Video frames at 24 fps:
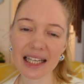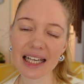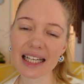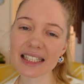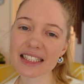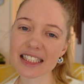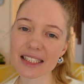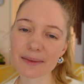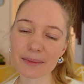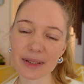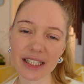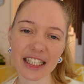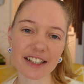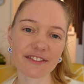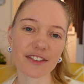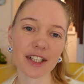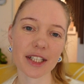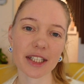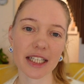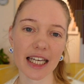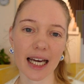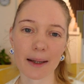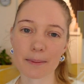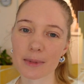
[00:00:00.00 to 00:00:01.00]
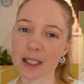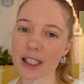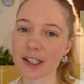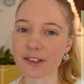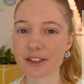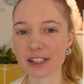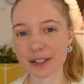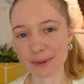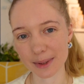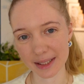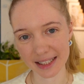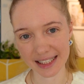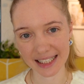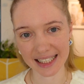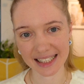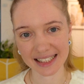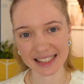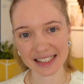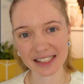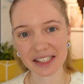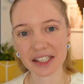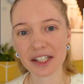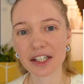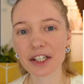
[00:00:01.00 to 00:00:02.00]
Learn some key vocabulary with
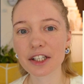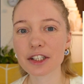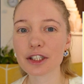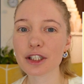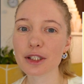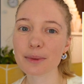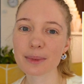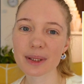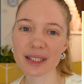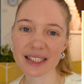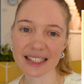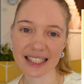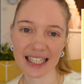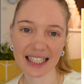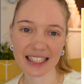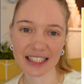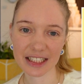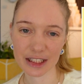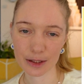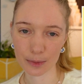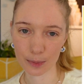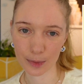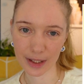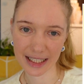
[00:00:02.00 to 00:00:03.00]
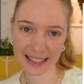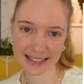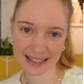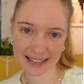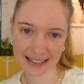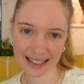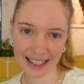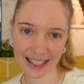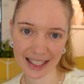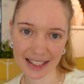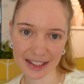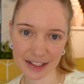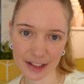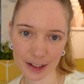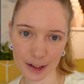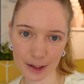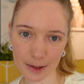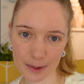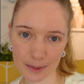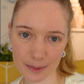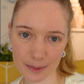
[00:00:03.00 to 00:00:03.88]
this human skeleton word search.